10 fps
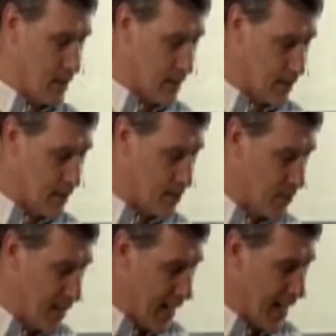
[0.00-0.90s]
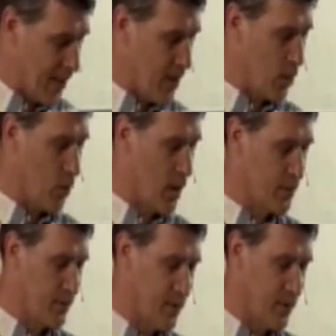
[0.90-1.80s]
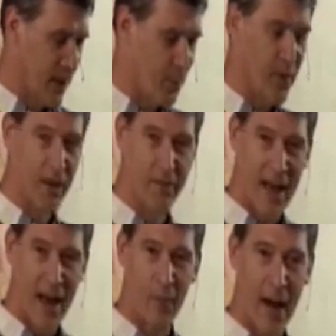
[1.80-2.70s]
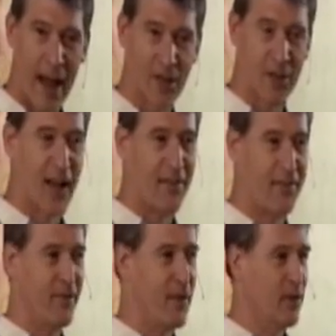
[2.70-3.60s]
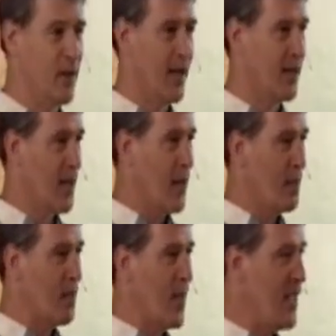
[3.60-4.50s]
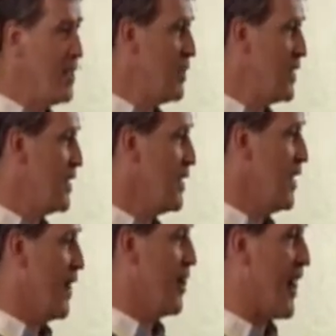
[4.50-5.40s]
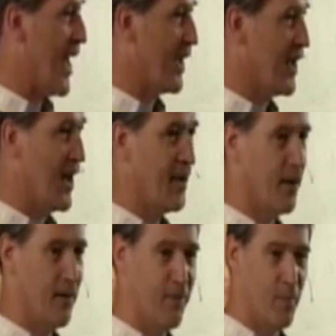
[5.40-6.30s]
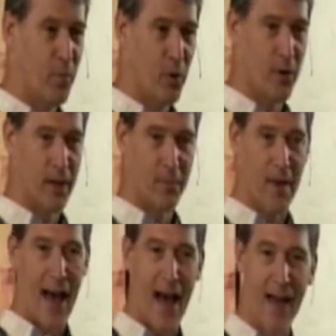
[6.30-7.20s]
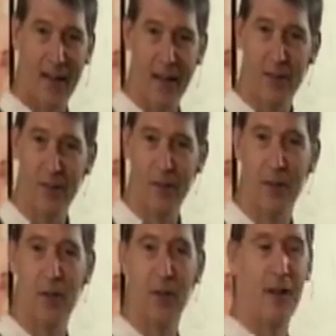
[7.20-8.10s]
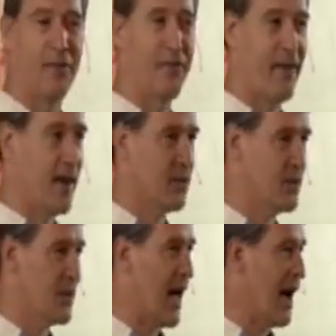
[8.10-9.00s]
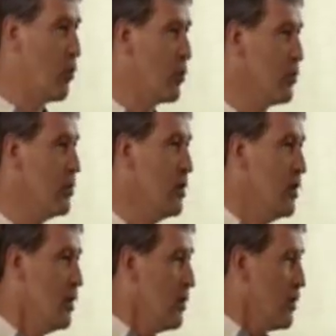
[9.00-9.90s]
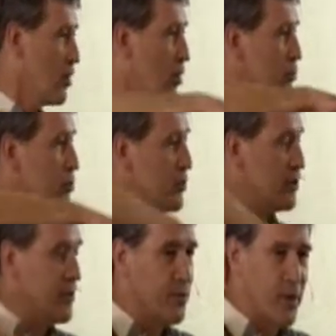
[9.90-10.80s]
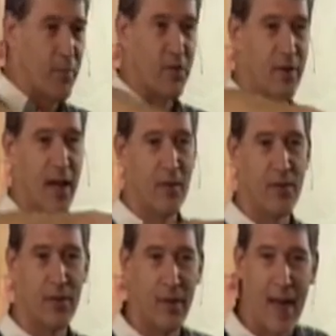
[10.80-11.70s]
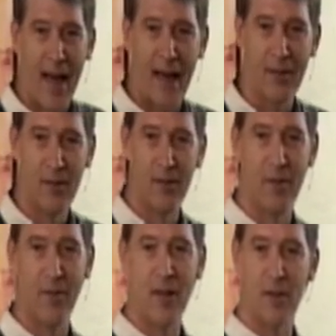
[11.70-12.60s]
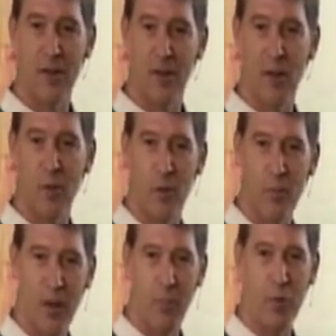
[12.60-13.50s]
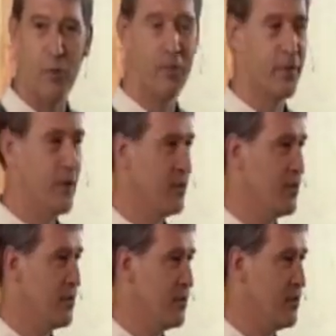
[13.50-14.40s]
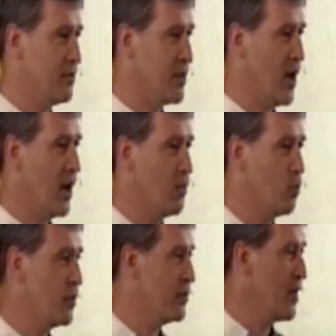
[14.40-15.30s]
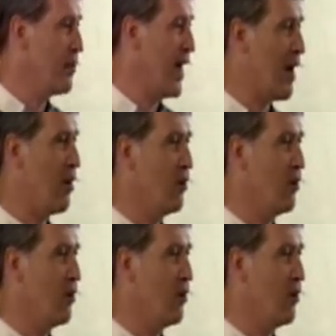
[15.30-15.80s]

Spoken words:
And there was a bit of that reaction, and I feel like maybe that kind of pulling back still affects our culture in some sense, that to think that there would be a proof for the existence of God would somehow